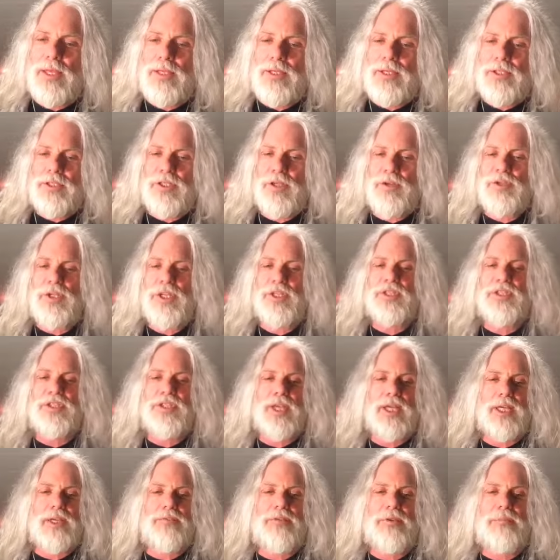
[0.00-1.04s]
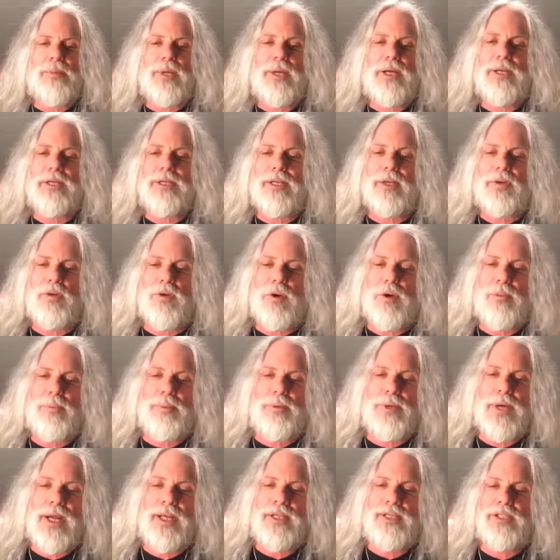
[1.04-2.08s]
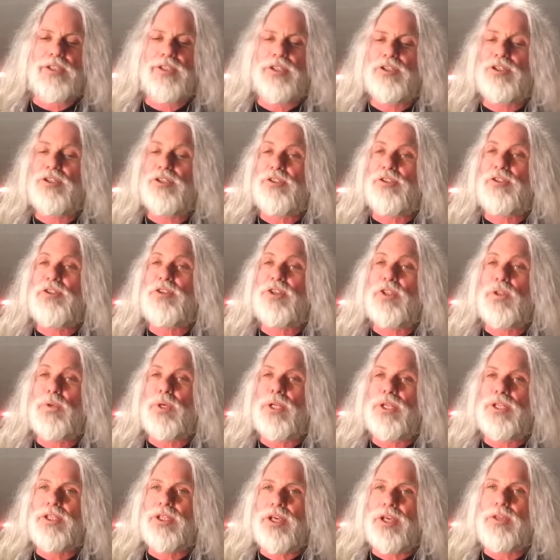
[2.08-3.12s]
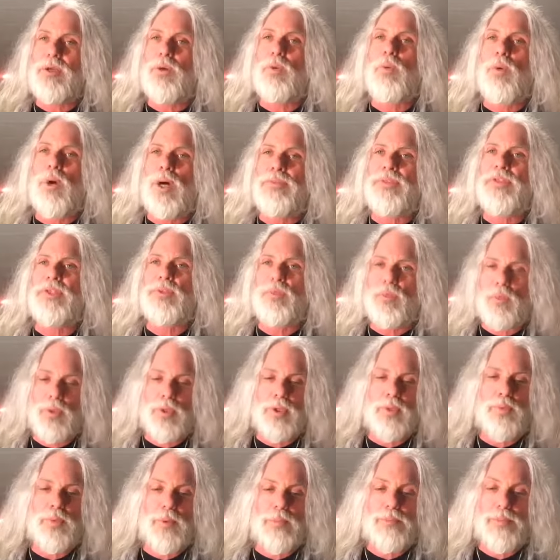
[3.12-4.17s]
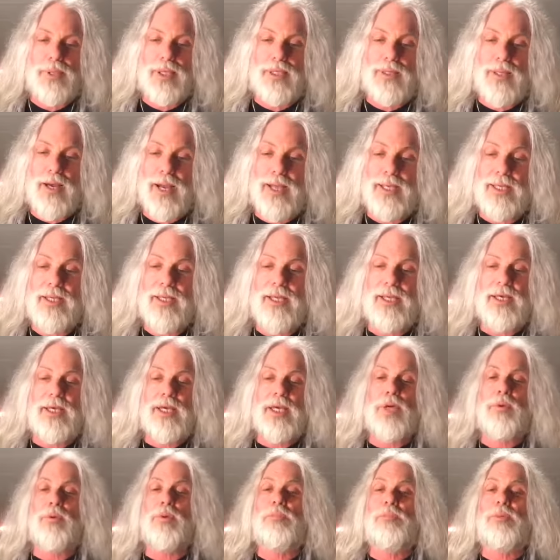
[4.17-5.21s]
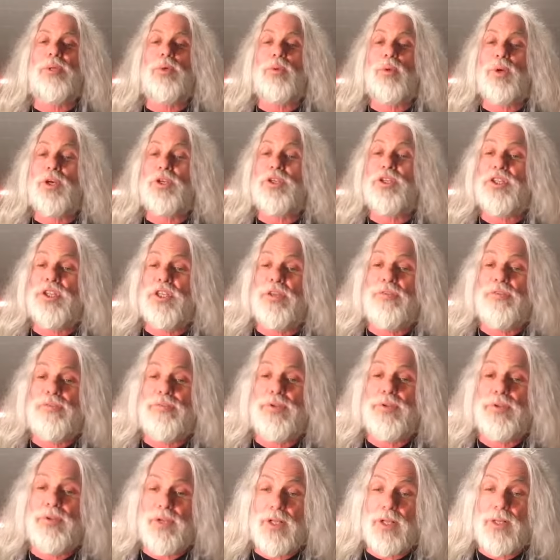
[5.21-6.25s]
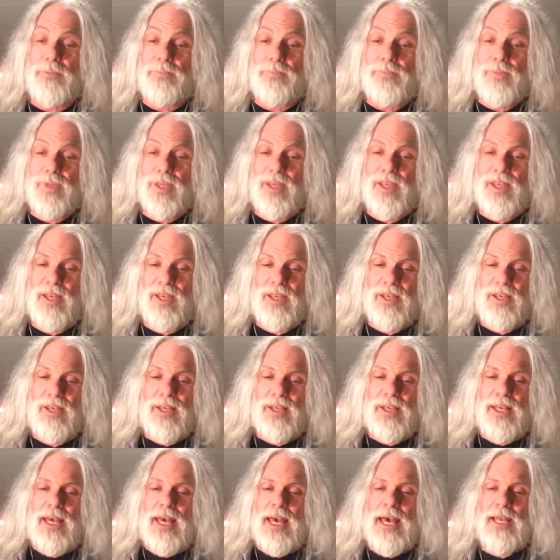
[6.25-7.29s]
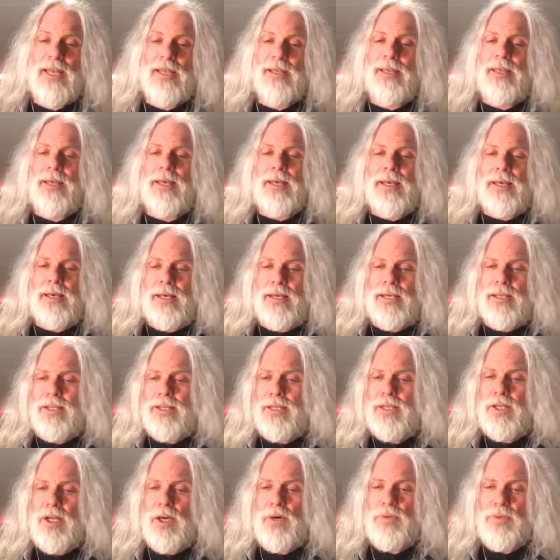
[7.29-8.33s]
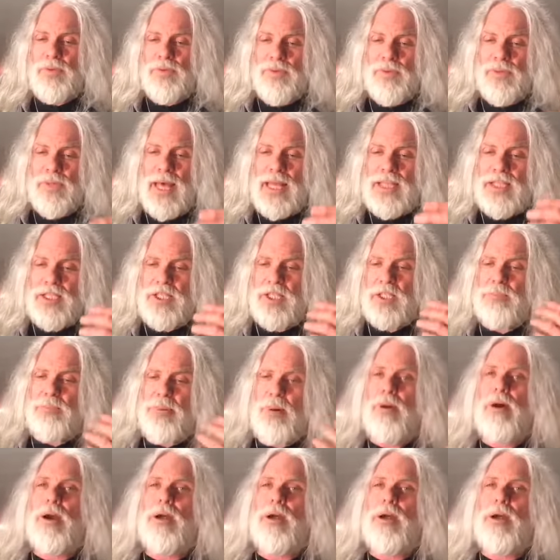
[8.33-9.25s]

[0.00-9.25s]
So just think if American corporations couldn't sue each other, what this world would be like. It would be worse than feudal. And, that's just part